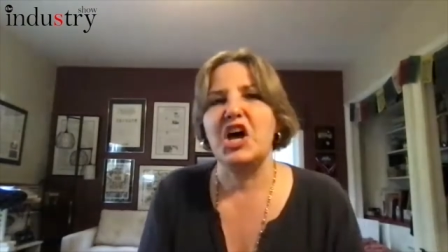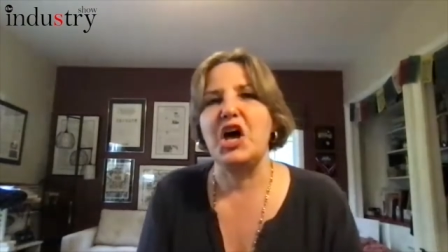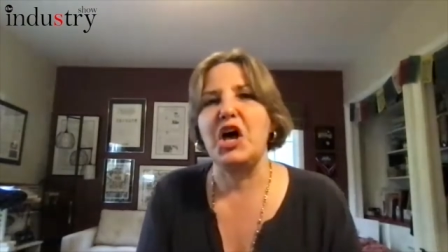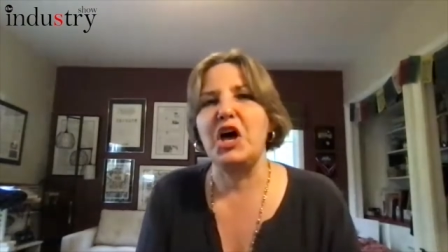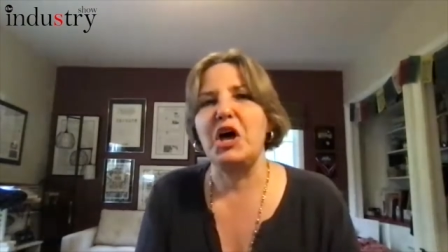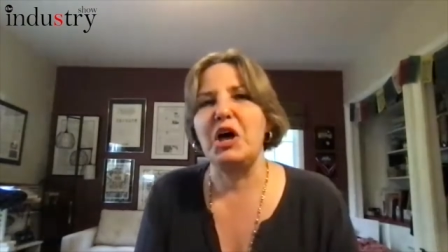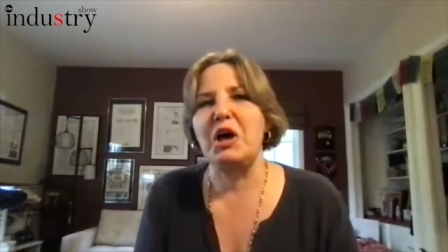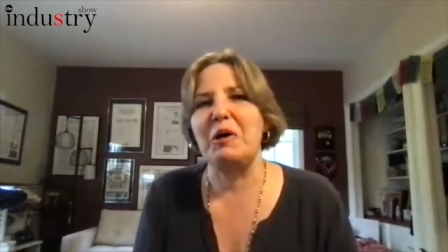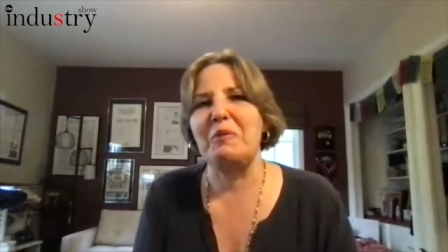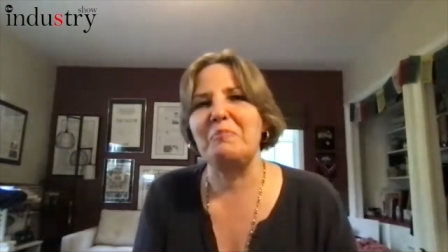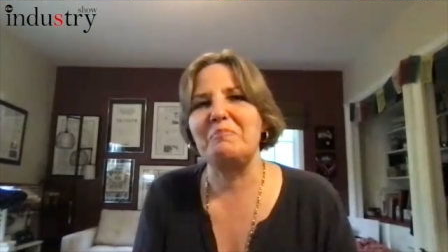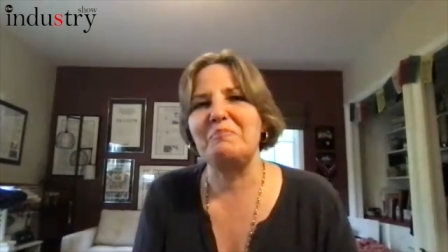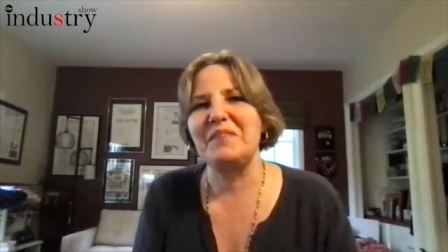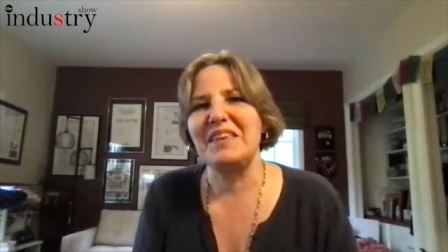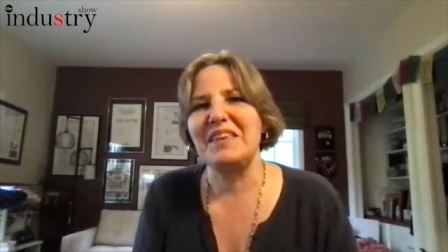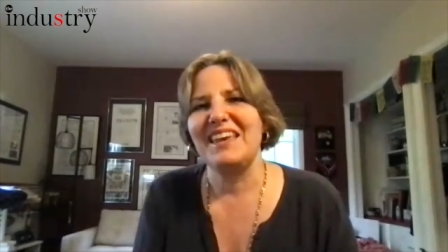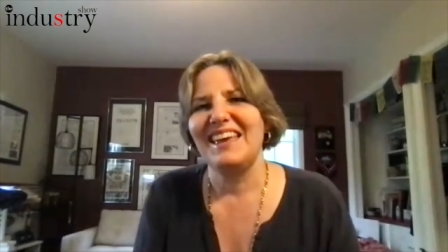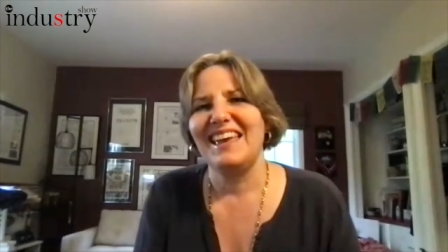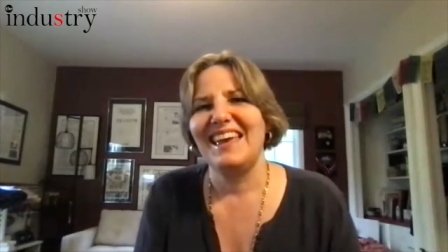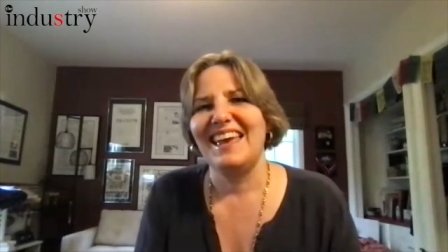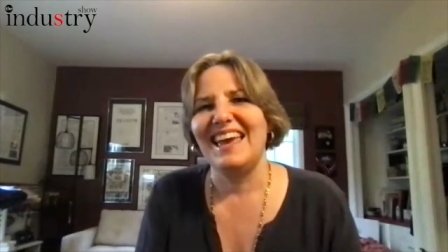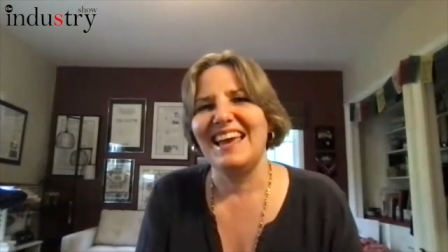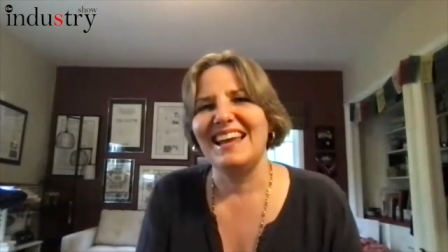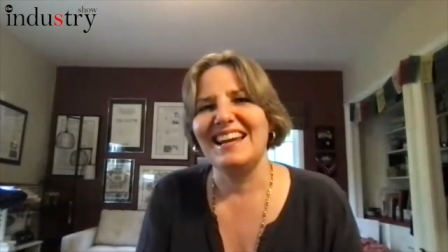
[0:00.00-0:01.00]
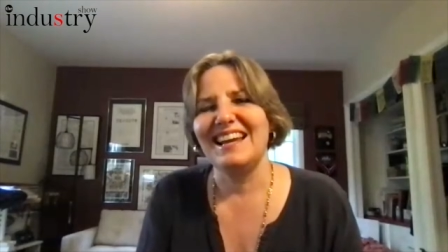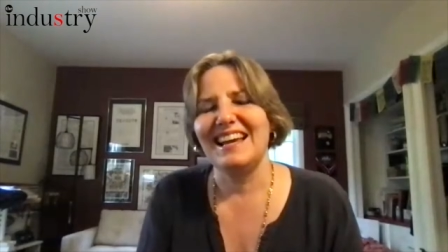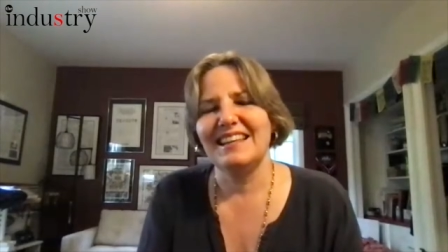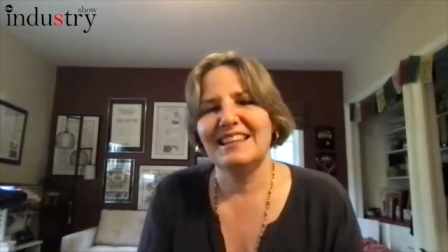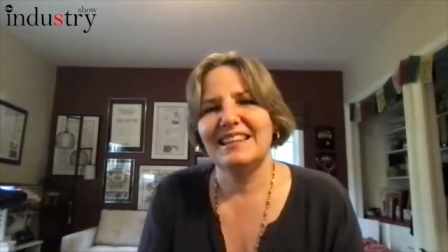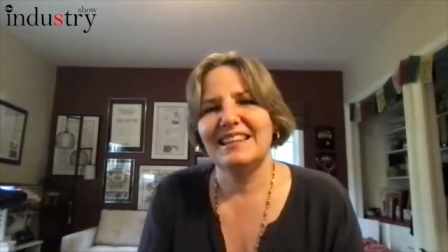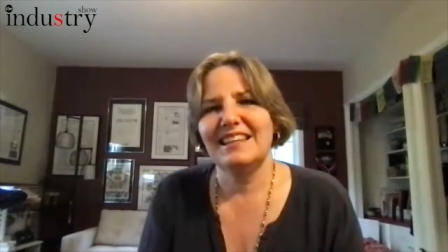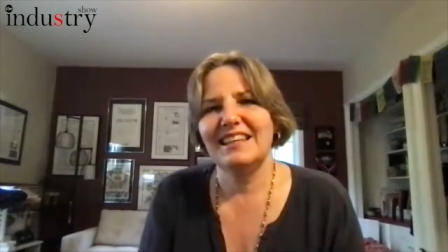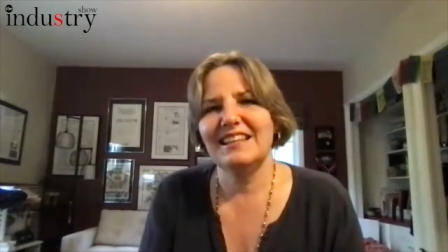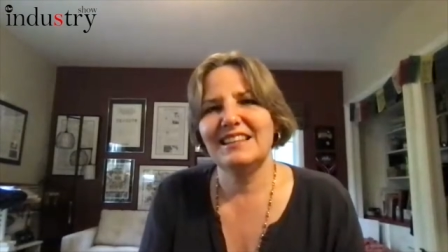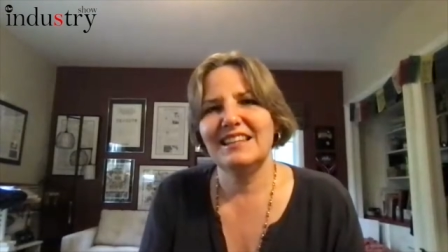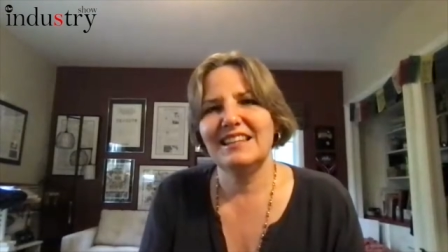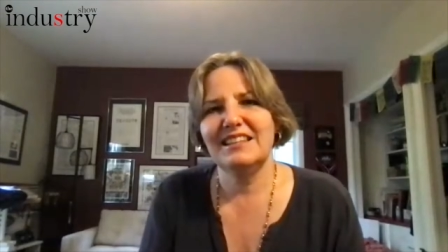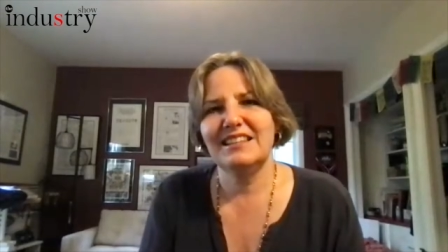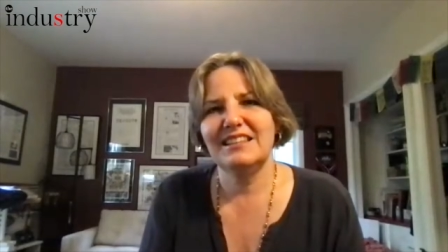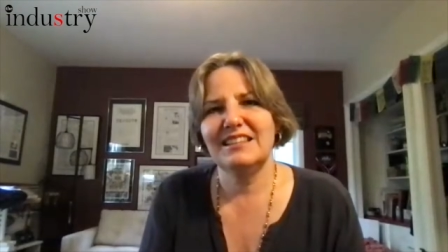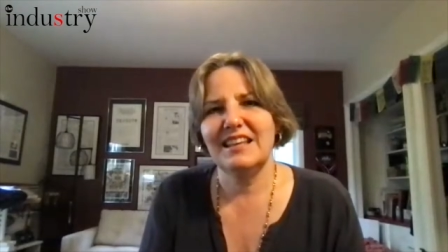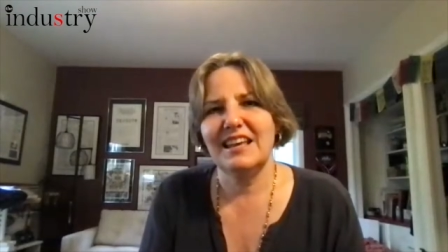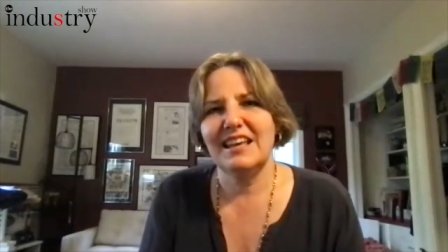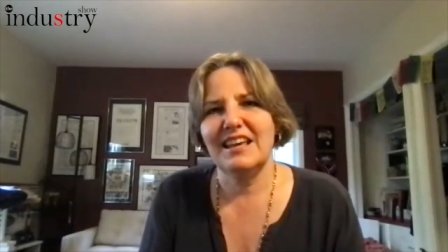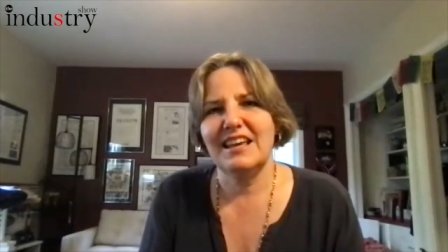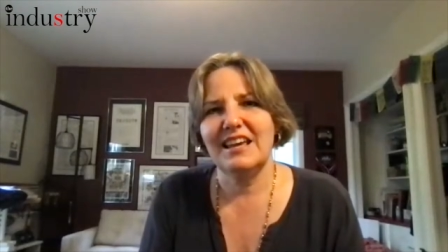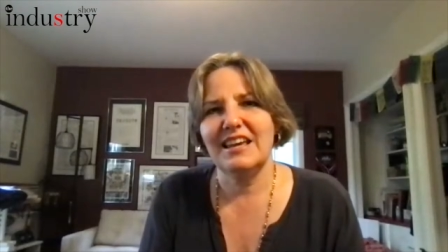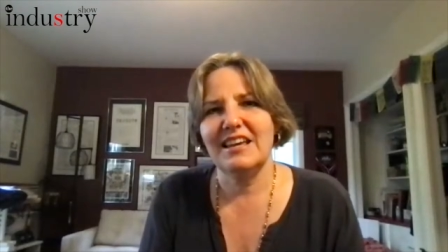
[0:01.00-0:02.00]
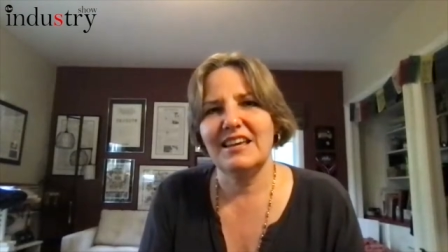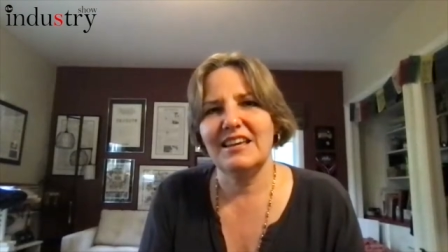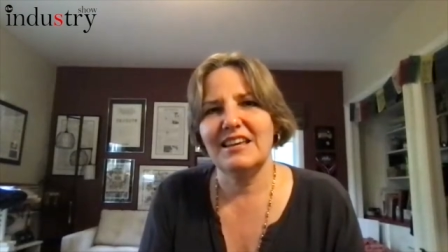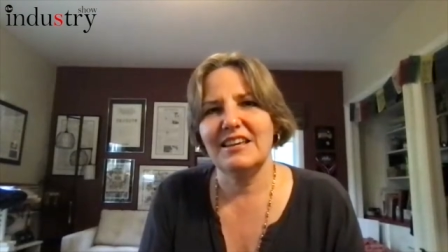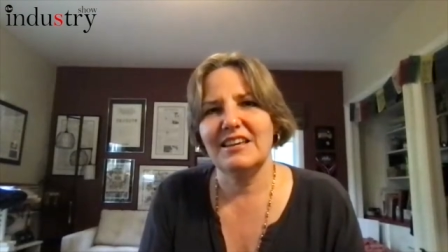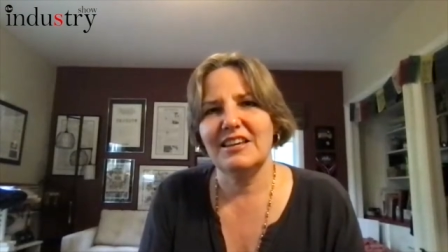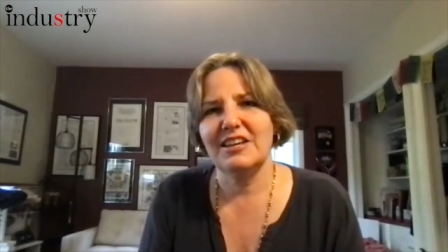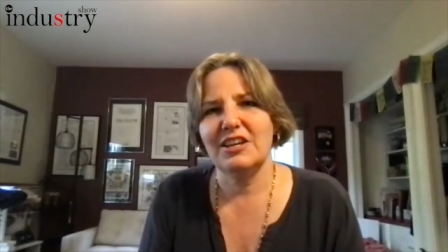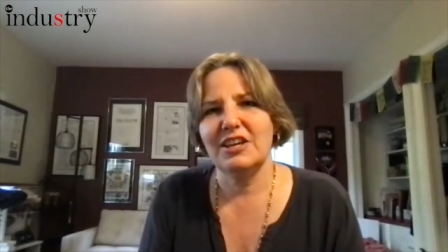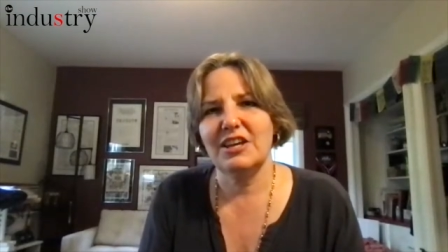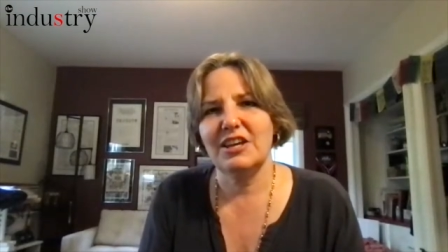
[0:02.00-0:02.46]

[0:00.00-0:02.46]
Um, and I think that they